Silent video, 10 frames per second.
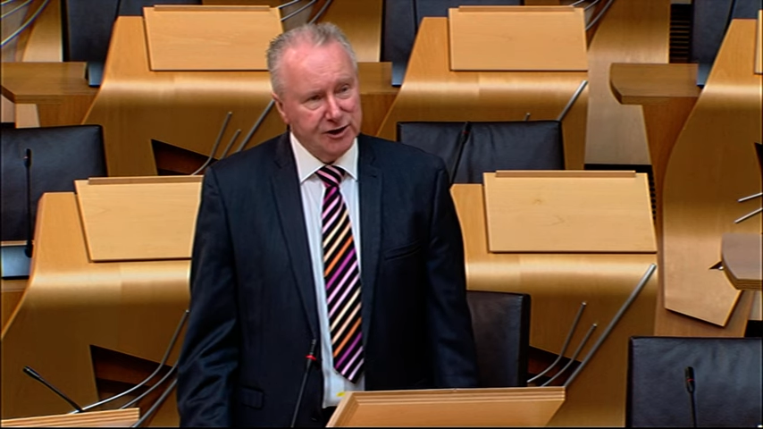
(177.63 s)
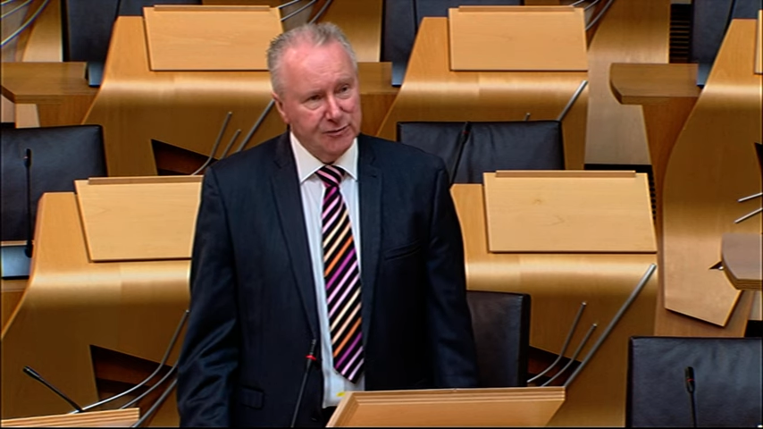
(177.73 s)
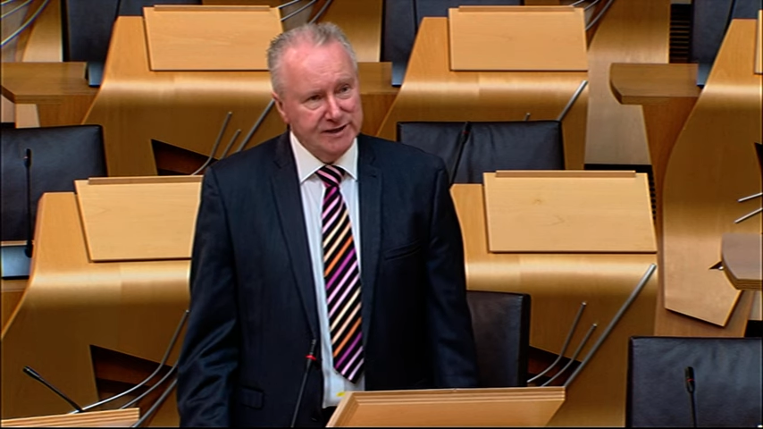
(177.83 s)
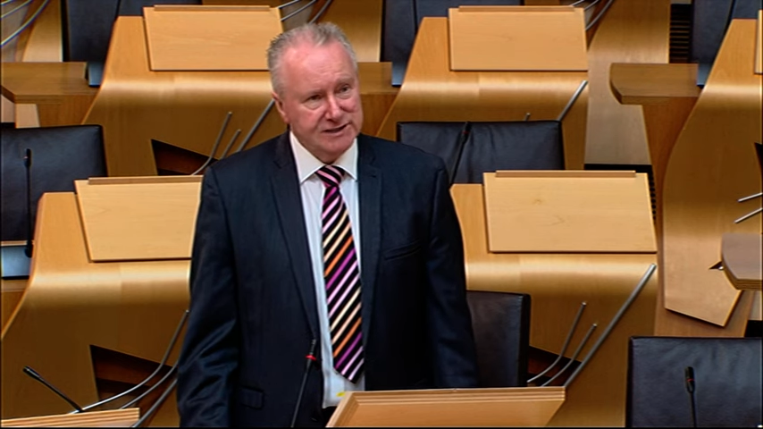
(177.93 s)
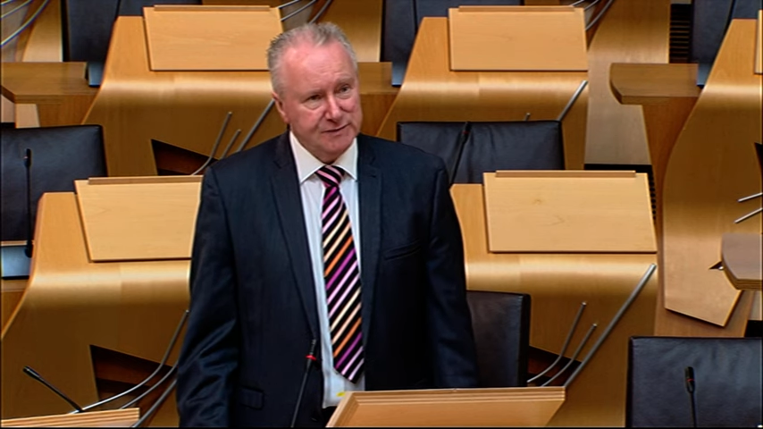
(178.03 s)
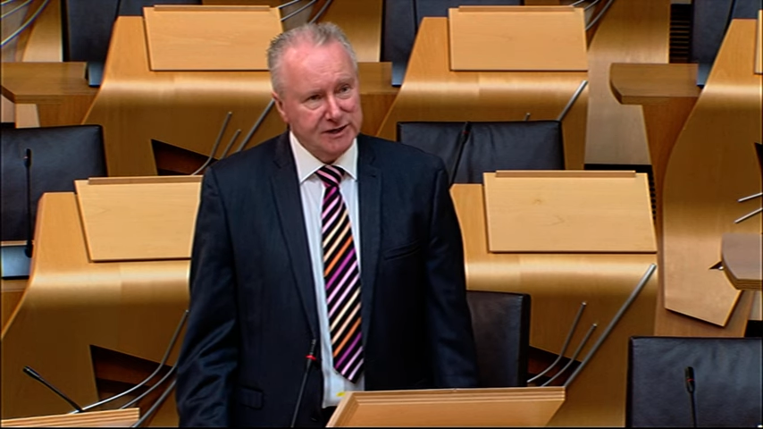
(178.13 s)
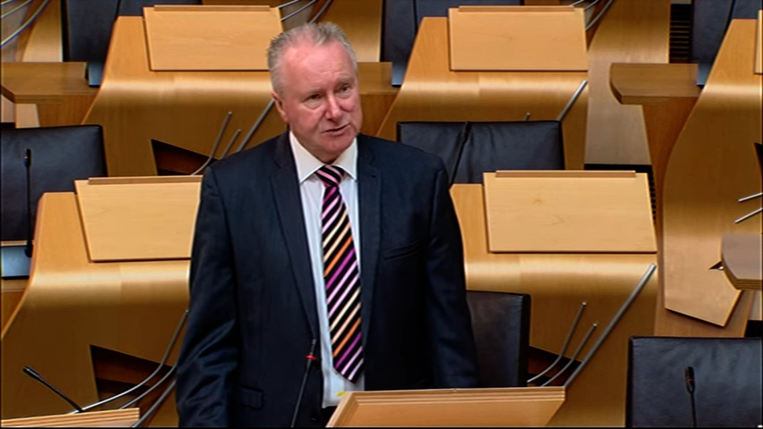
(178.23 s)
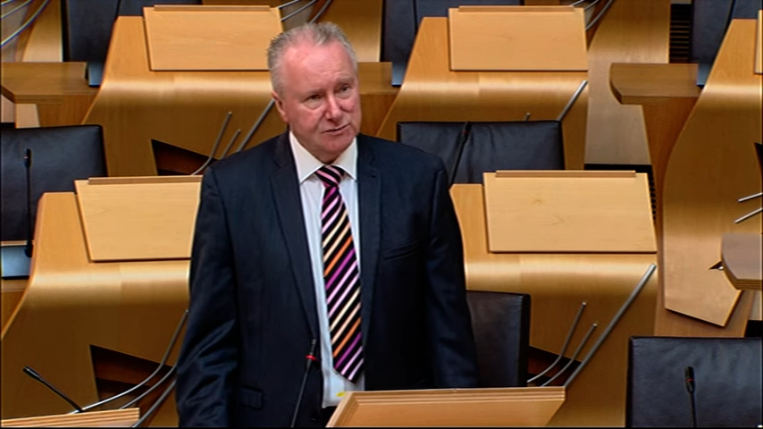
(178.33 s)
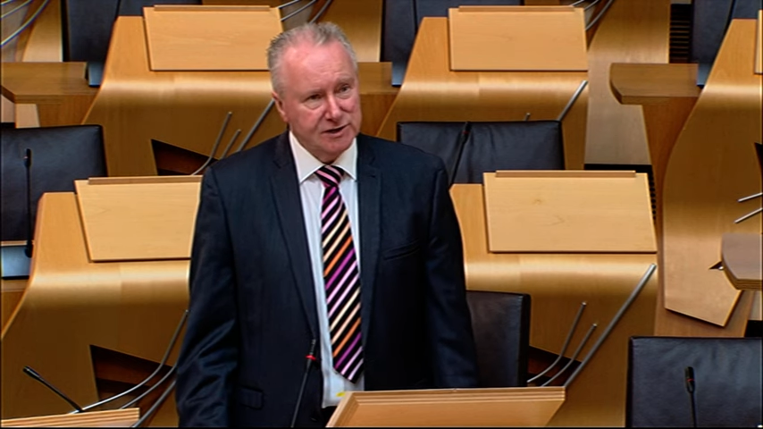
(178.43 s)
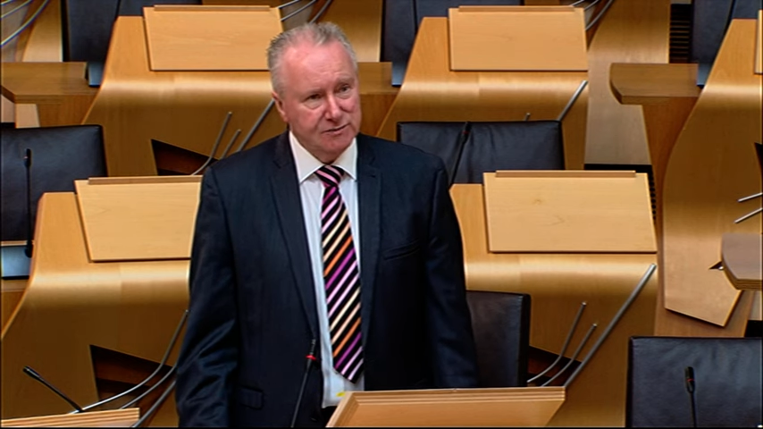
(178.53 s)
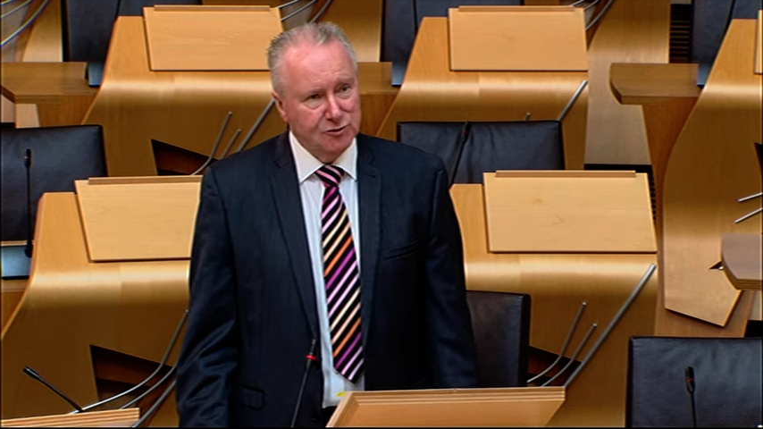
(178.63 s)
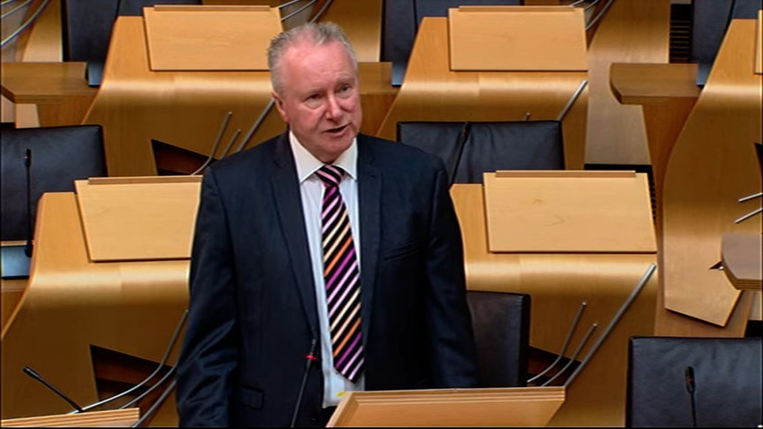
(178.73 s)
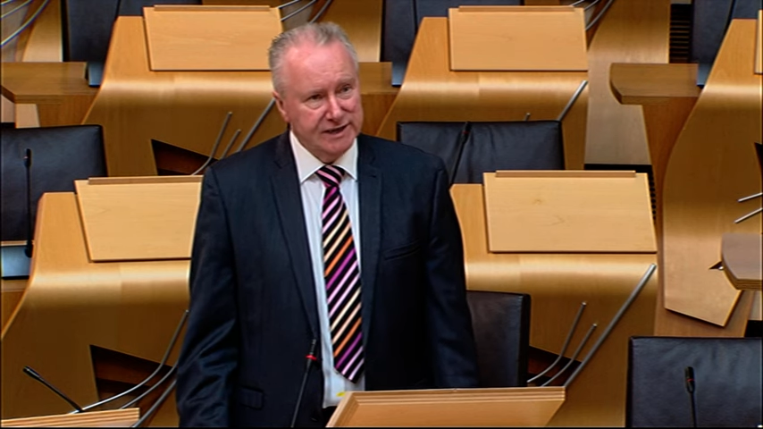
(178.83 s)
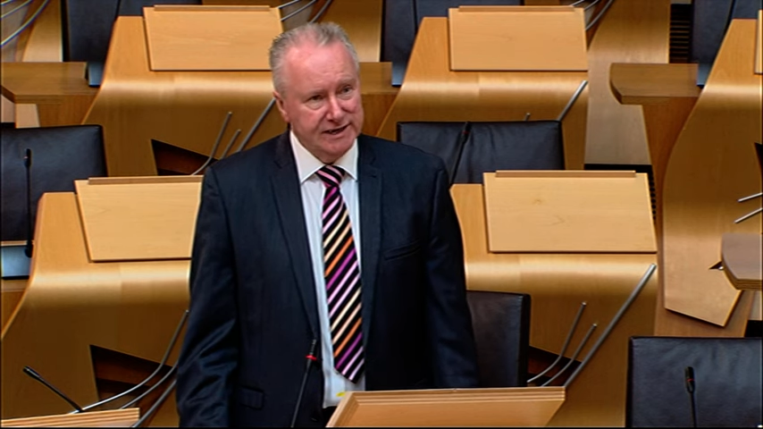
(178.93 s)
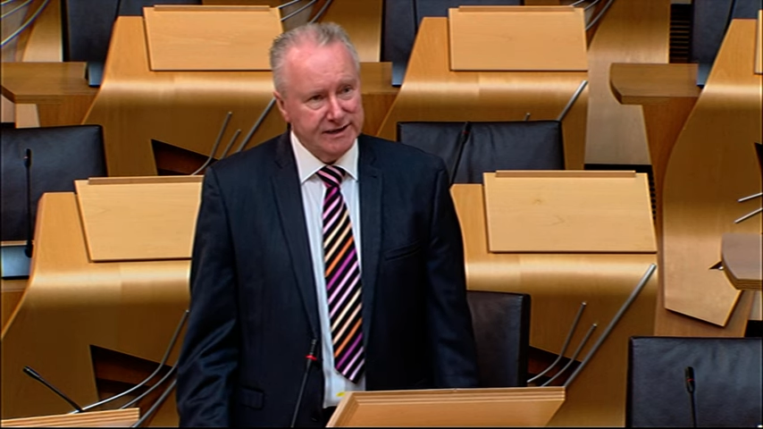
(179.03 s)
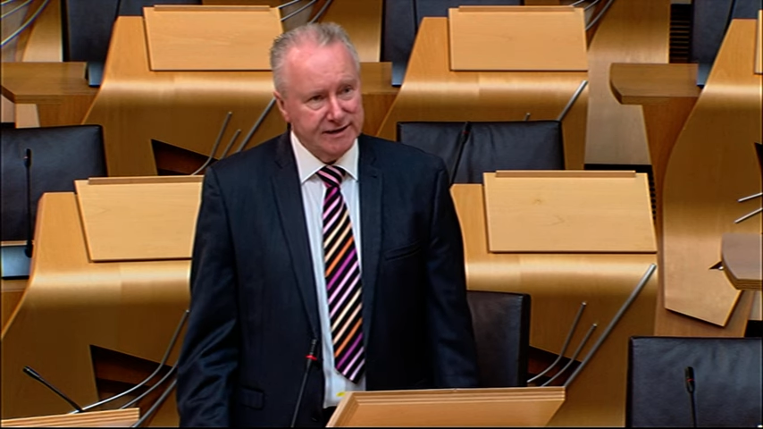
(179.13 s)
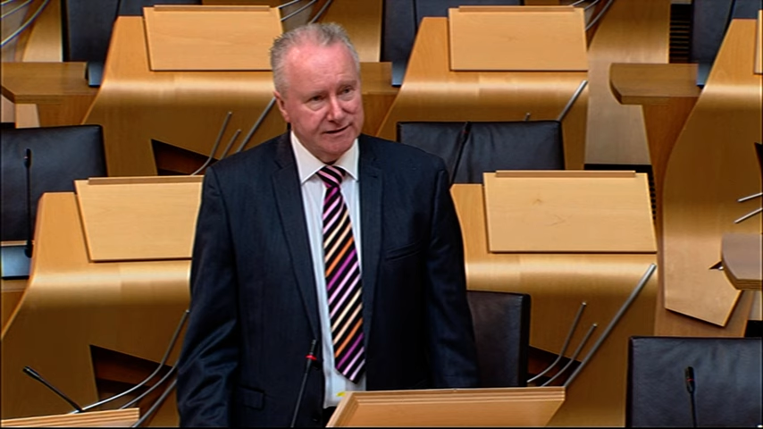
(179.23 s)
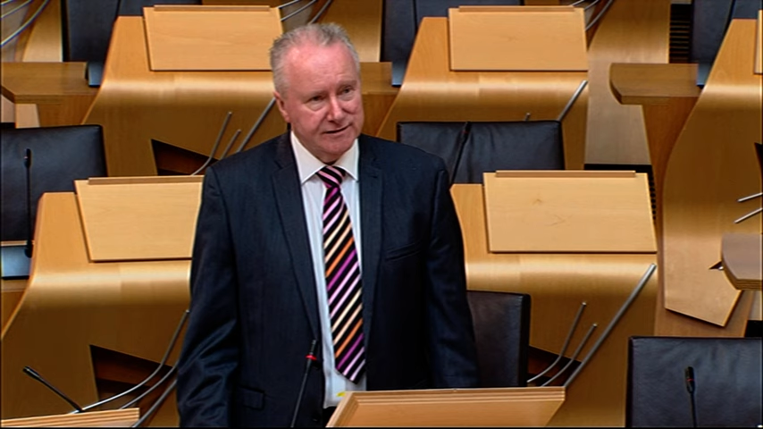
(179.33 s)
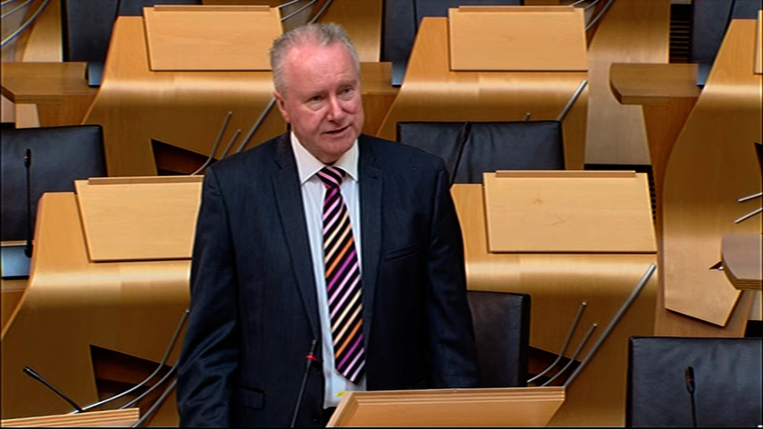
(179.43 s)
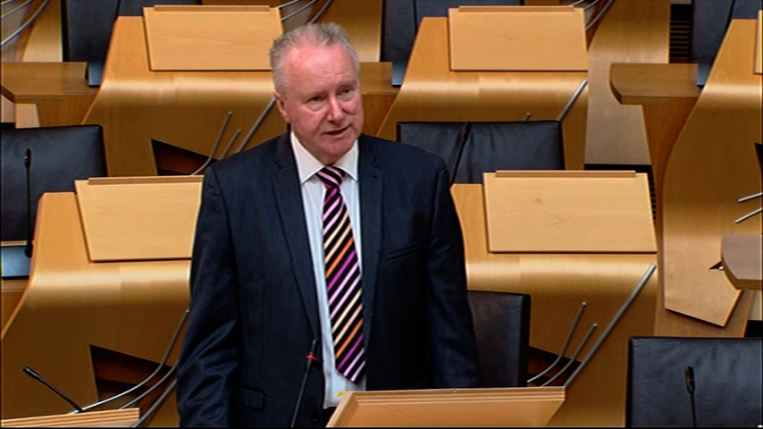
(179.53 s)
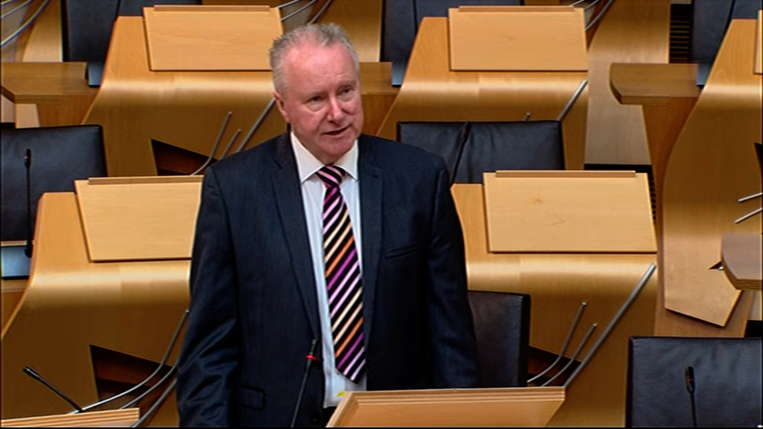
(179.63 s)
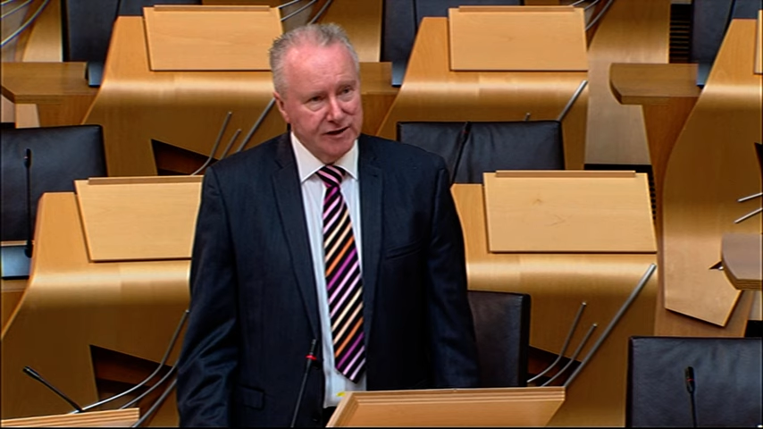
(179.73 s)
the Queen's speech we'll get more details